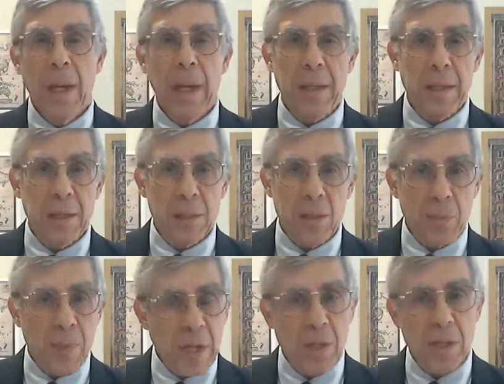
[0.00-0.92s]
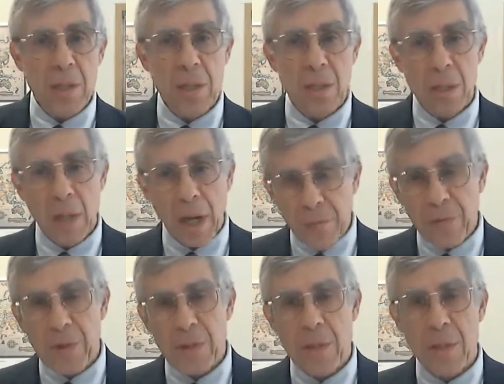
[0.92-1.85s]
and in speeches,
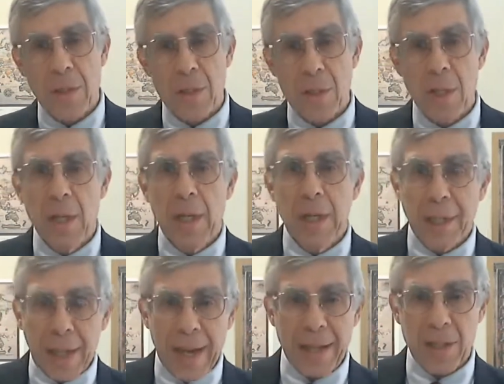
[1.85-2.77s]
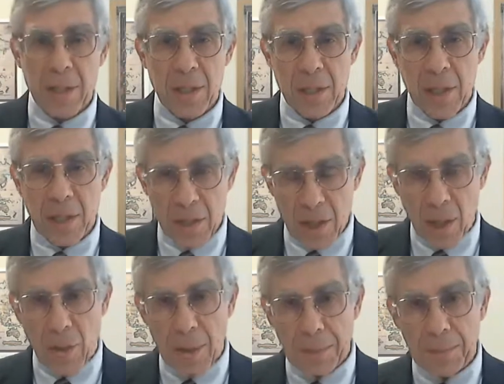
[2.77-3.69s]
conferences, classes, and
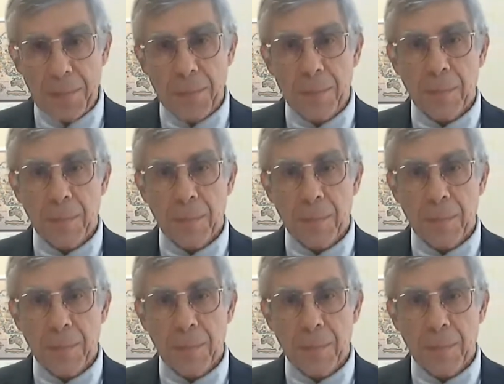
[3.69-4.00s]
so on.